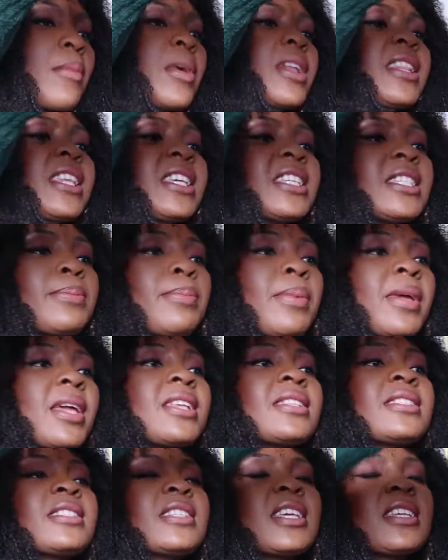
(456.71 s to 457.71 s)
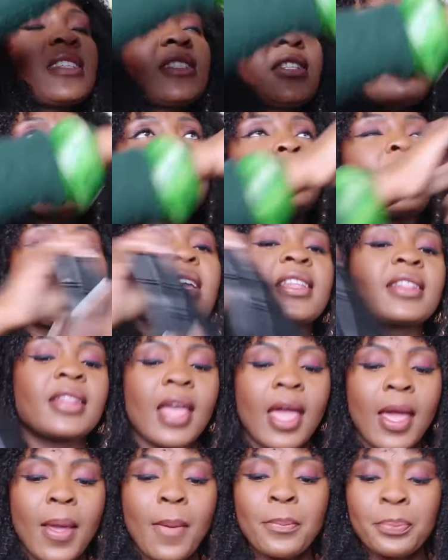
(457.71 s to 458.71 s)
about these pants is the fact
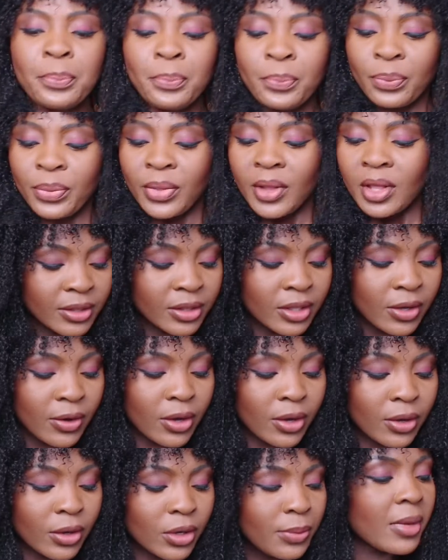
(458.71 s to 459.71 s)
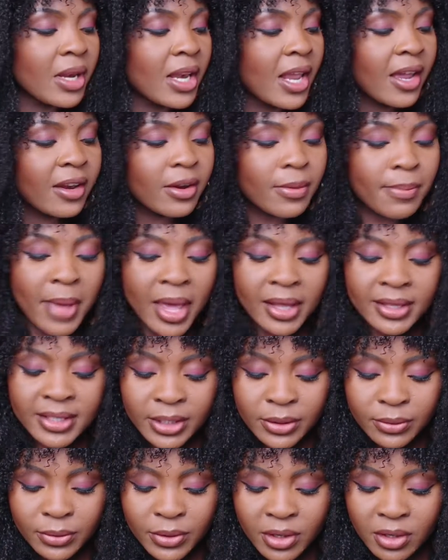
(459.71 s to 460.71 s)
that the leather
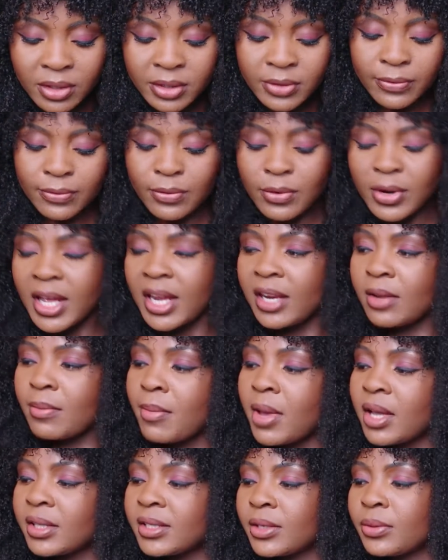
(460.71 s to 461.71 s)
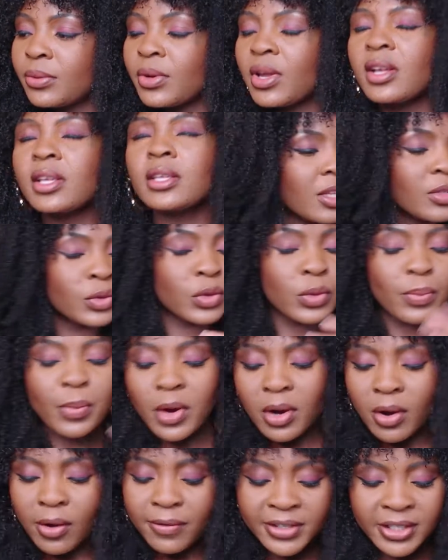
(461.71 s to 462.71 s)
material, the full leather material, is
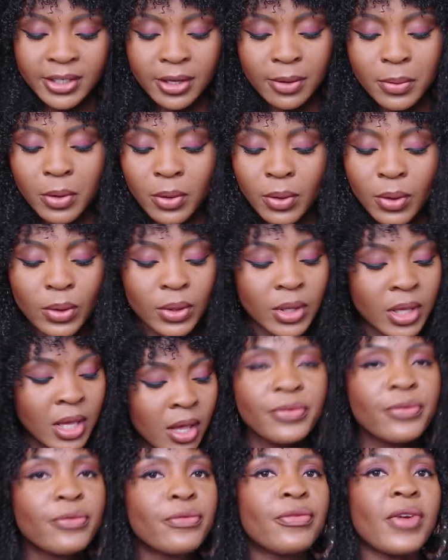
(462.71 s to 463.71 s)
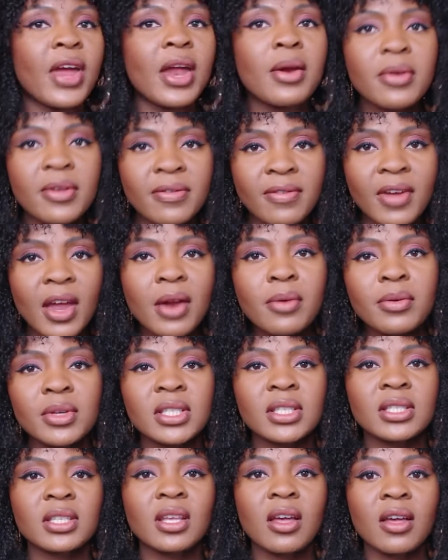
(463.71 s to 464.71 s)
super comfortable, very very
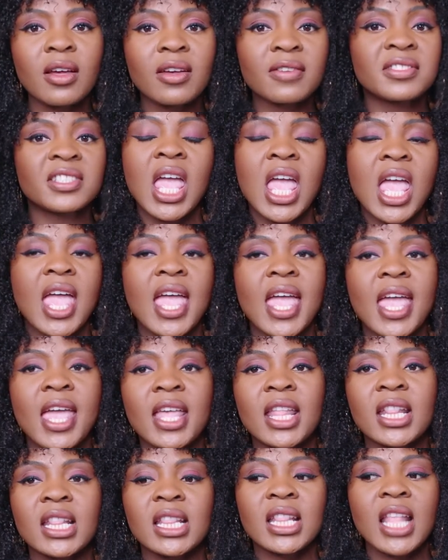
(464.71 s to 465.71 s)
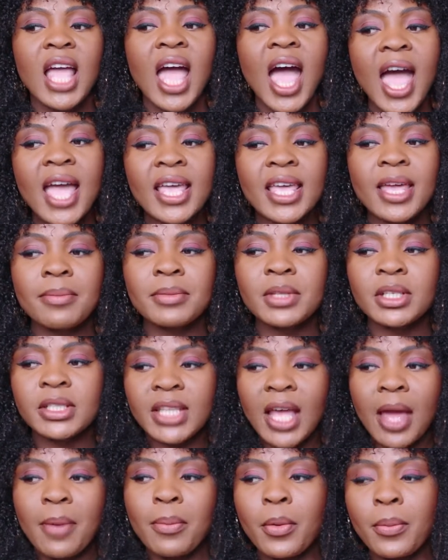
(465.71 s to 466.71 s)
soft. And I am the
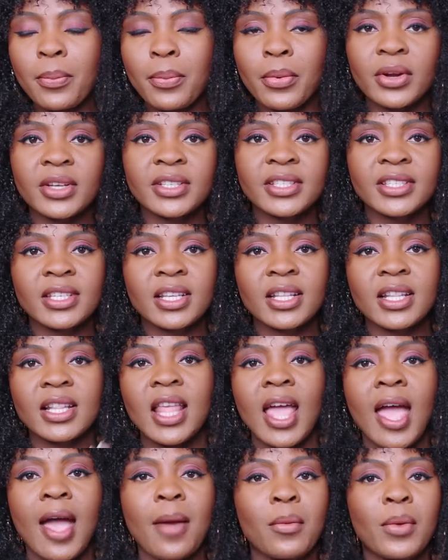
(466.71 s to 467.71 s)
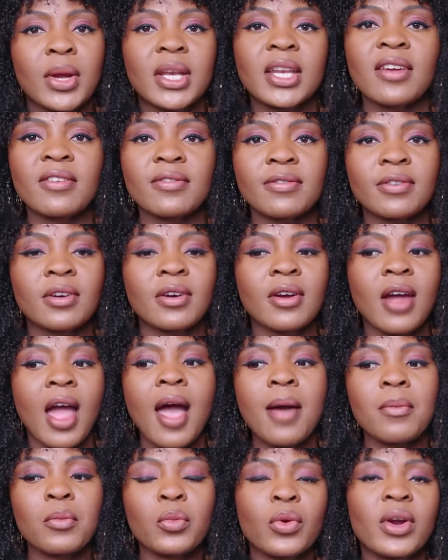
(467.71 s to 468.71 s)
type of person that whenever
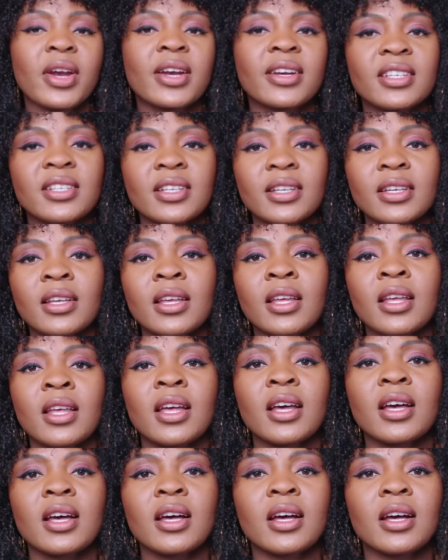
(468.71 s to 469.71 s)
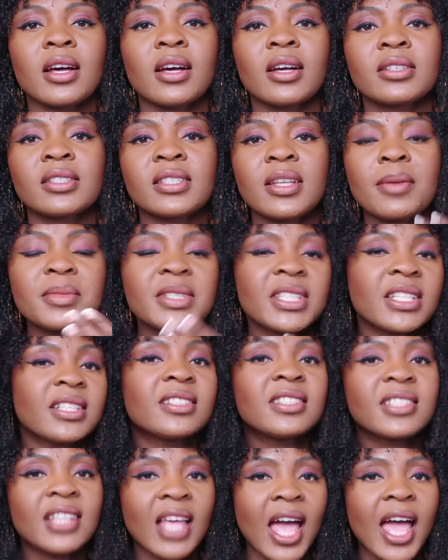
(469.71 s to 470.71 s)
I'm wearing uh,
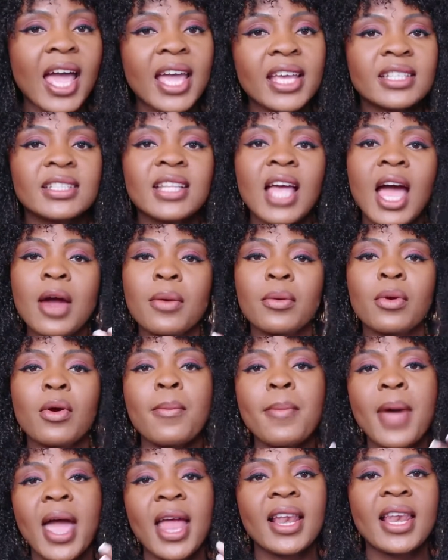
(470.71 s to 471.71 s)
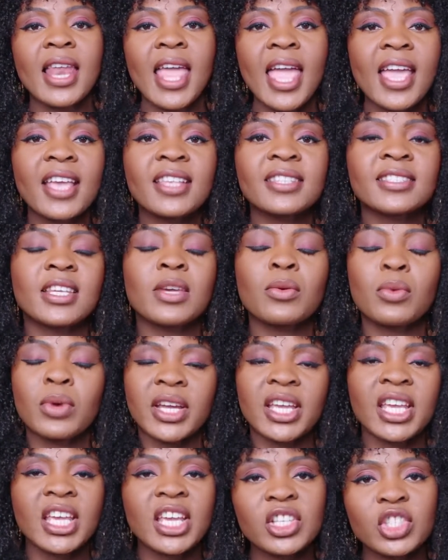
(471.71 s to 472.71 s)
something tight around my legs, it
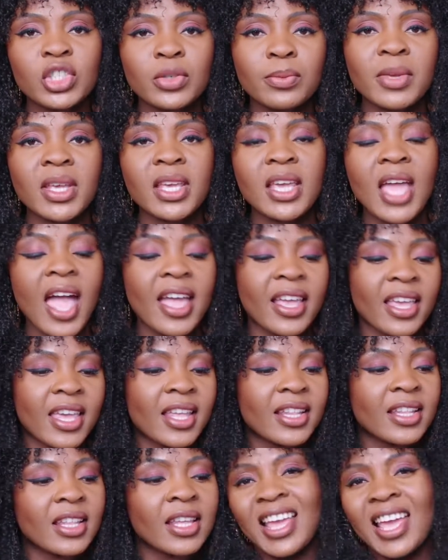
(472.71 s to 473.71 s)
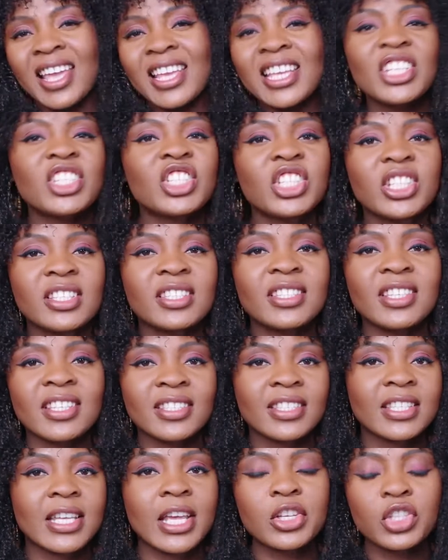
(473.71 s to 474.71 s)
will itch me. I get that itching
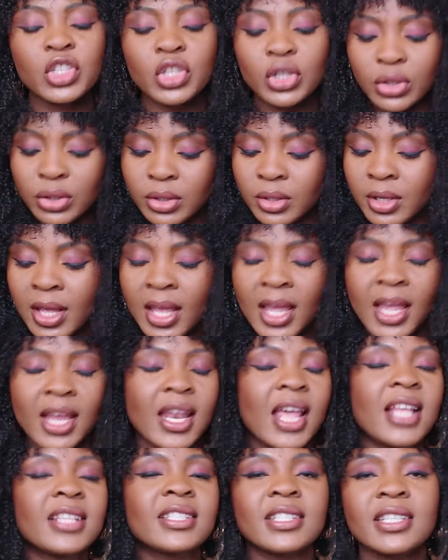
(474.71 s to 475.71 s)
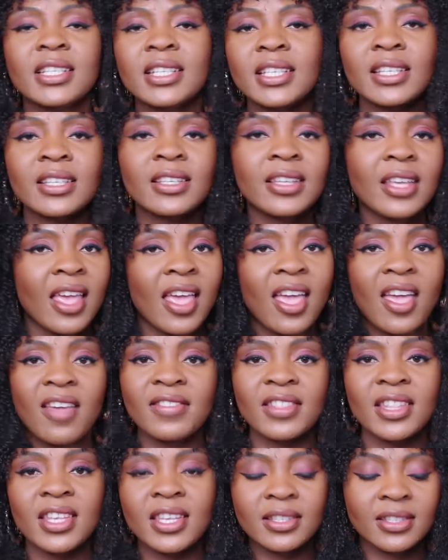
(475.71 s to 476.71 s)
sensation, and I didn't
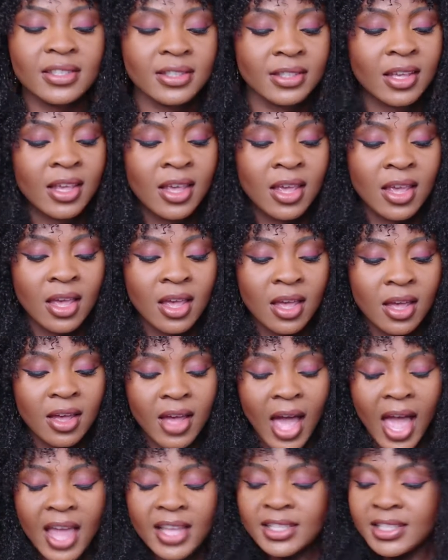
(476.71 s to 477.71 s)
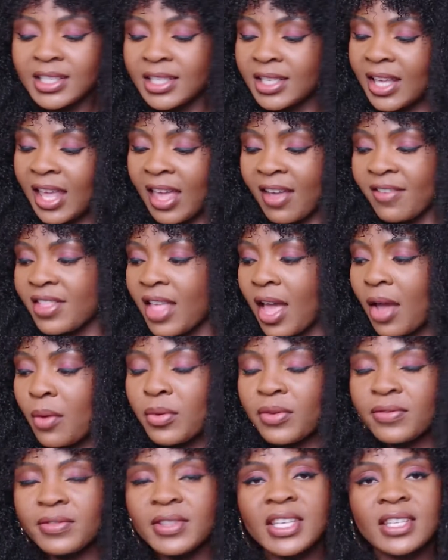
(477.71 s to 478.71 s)
have this uh, I didn't have that
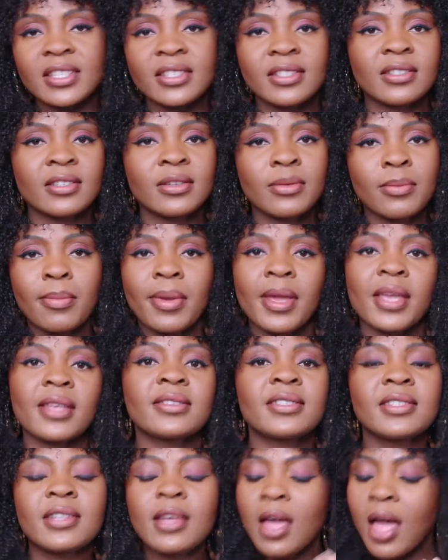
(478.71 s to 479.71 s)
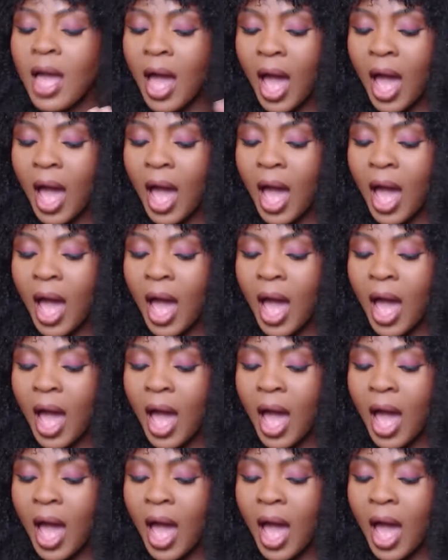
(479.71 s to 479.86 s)
with these pants